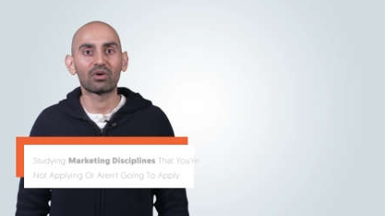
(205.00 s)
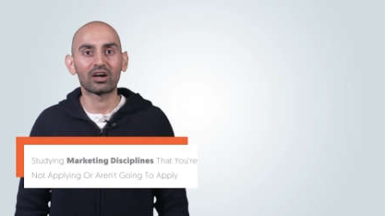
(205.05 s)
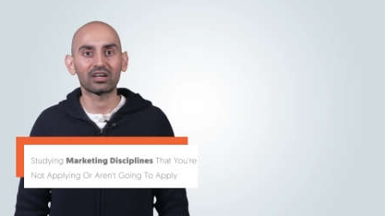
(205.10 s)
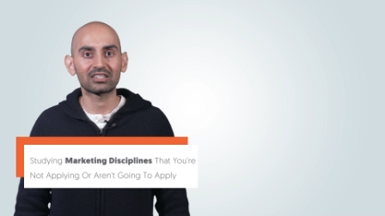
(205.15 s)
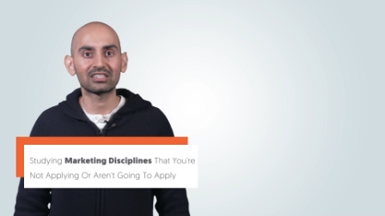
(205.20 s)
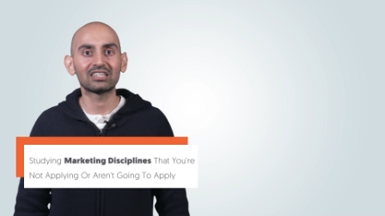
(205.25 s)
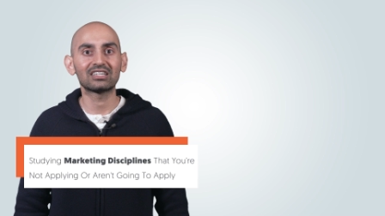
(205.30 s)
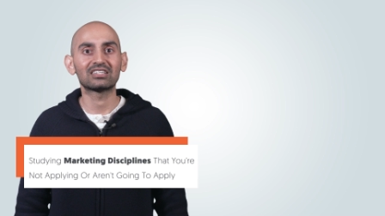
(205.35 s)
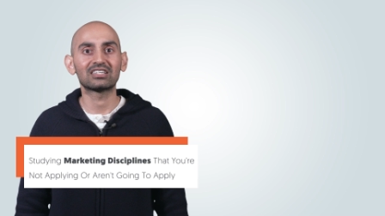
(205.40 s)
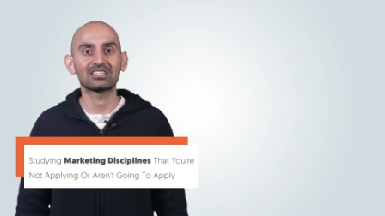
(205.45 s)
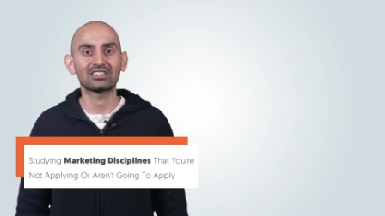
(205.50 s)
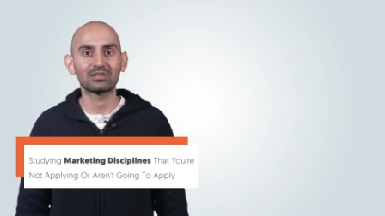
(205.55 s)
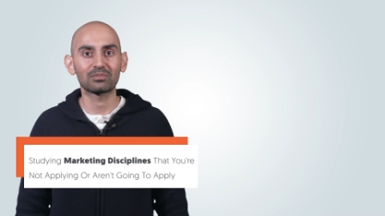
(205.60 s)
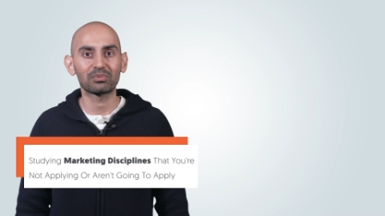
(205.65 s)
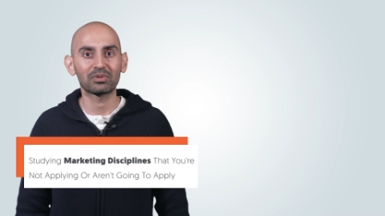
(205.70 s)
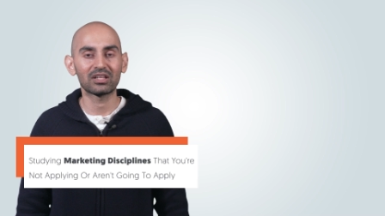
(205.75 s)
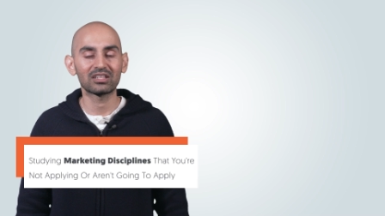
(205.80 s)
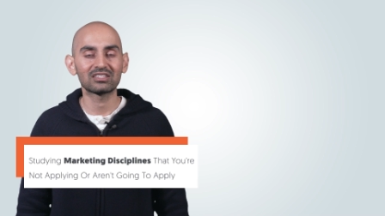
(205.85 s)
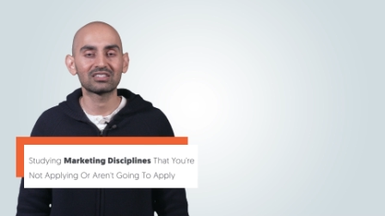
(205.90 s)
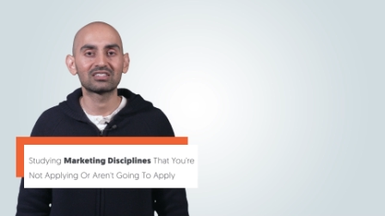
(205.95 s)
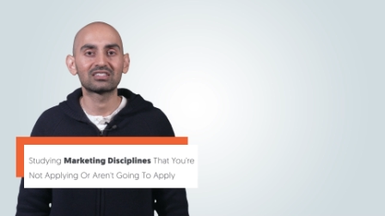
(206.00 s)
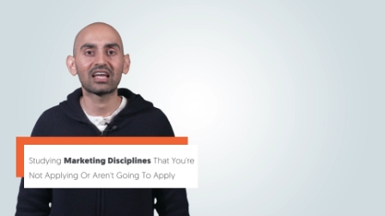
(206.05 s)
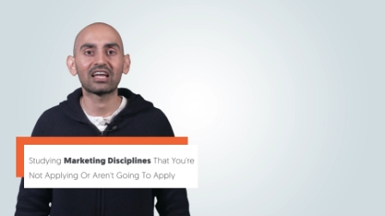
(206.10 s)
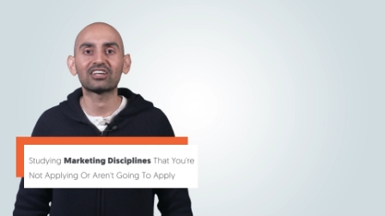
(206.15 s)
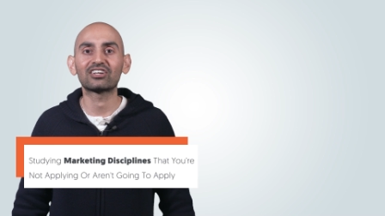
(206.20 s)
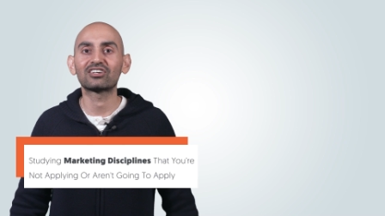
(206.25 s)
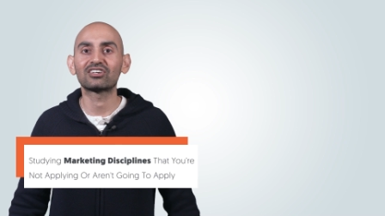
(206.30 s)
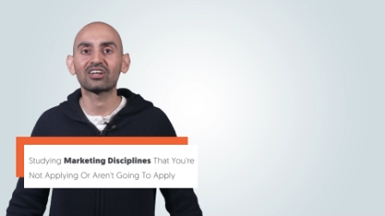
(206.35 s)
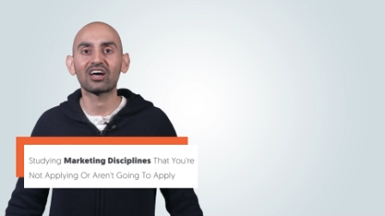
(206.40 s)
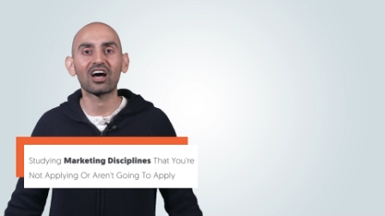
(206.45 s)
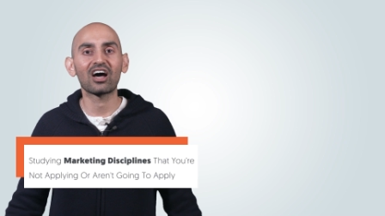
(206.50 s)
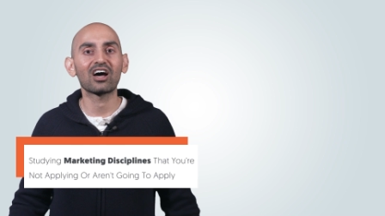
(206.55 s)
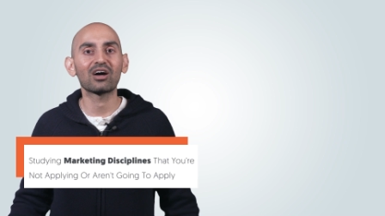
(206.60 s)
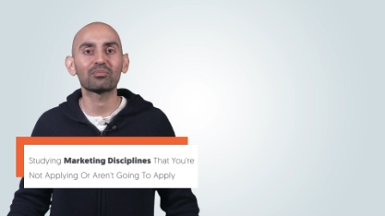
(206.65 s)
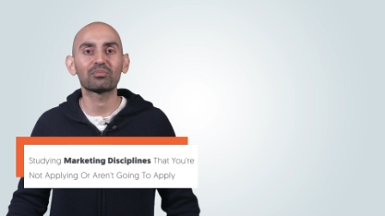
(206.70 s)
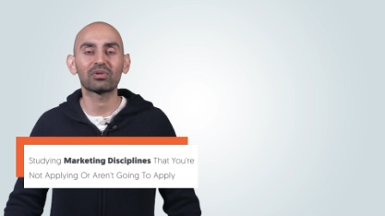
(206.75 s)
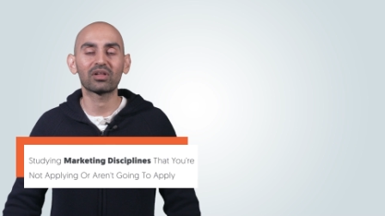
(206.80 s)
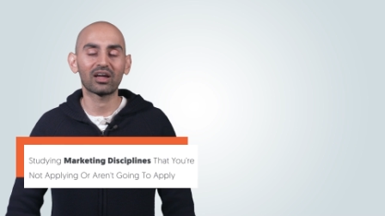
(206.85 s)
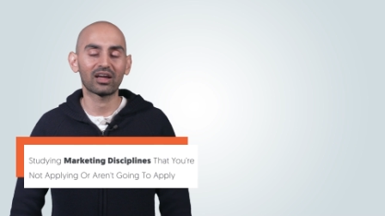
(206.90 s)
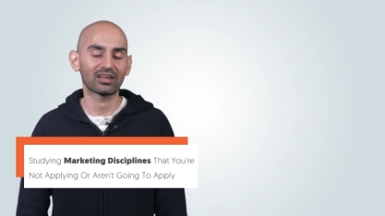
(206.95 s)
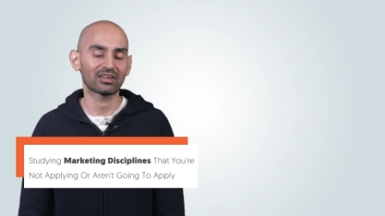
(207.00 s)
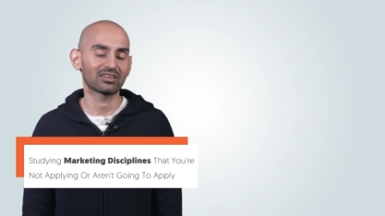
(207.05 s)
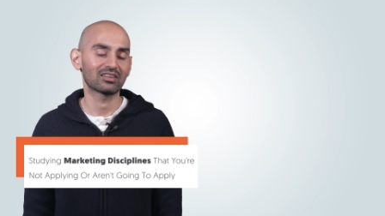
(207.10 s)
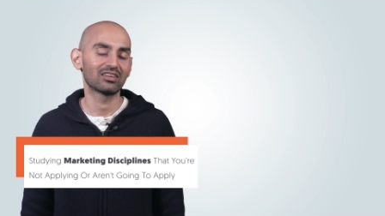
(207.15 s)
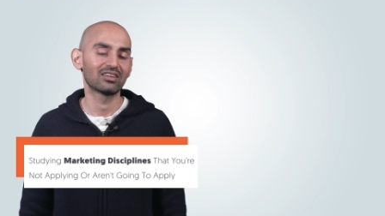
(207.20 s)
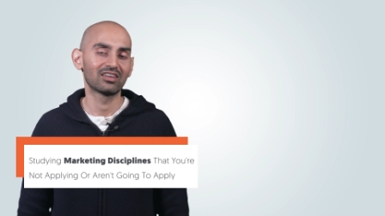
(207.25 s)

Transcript: marketing disciplines that you're not applying.